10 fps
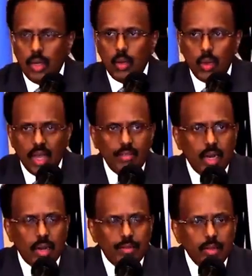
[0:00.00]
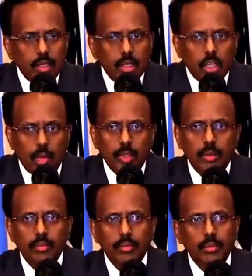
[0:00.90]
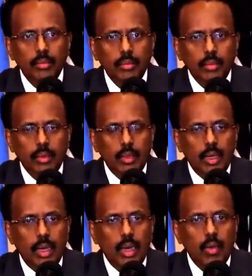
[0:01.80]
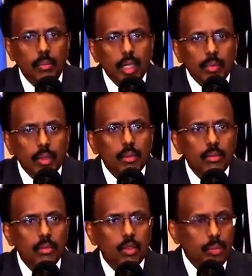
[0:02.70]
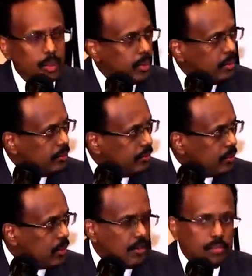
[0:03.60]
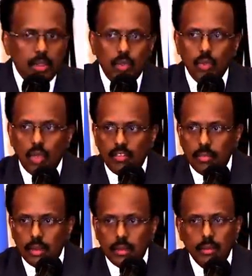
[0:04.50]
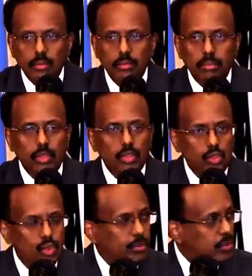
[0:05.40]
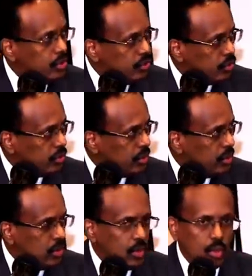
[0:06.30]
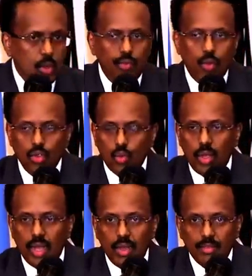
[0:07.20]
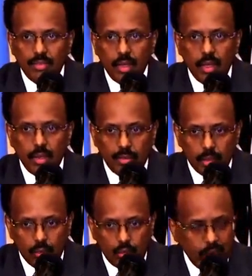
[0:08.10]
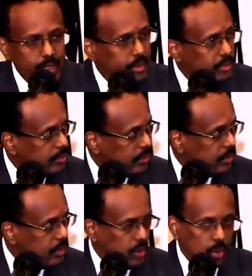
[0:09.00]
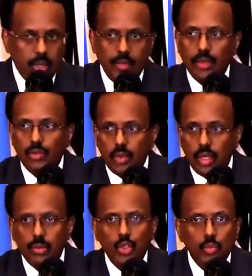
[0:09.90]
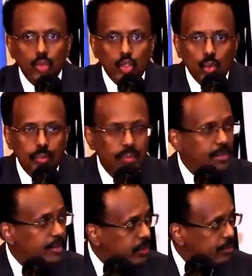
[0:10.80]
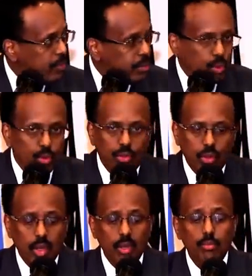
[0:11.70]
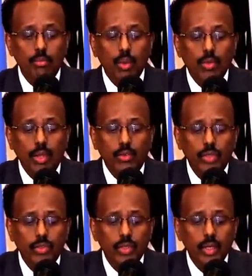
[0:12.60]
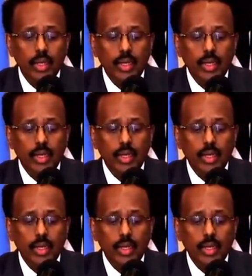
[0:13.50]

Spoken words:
We have a lot of things in common, our people to people, government to government, business to business. Of course, we have a trade, okay, that's really mutually benefit for both countries.